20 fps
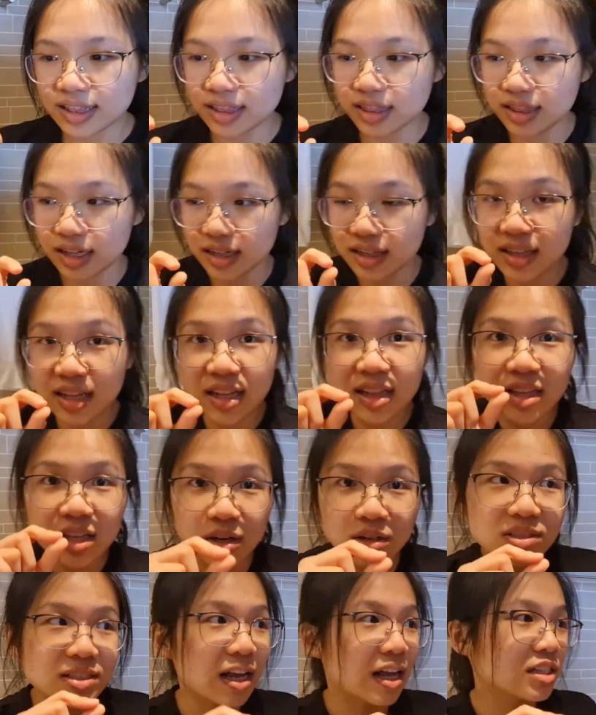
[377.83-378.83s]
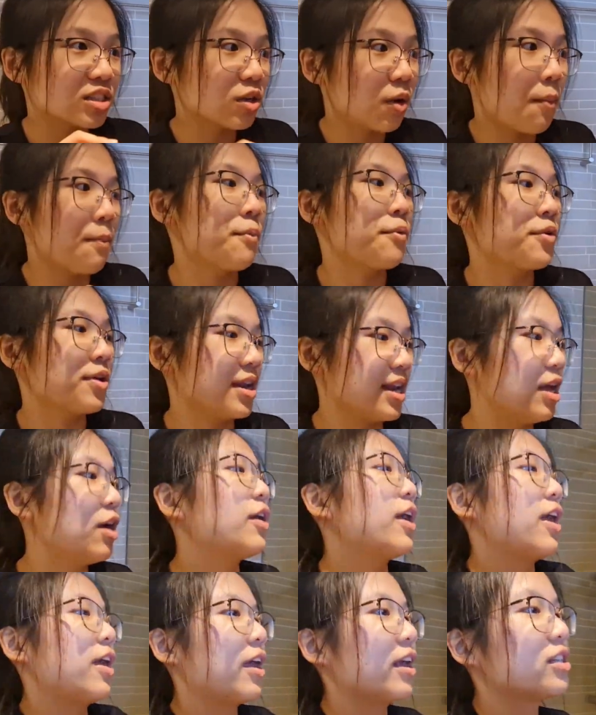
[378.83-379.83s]
the details are so pretty.
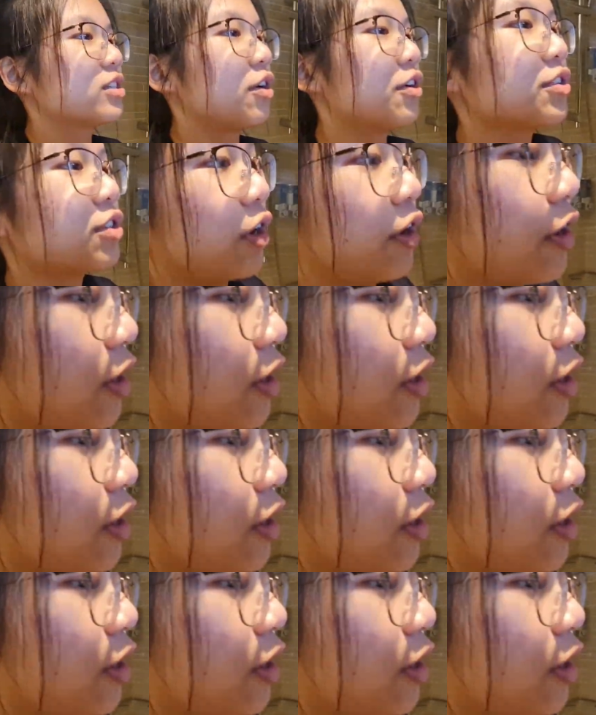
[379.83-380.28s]
Okay, okay, sorry.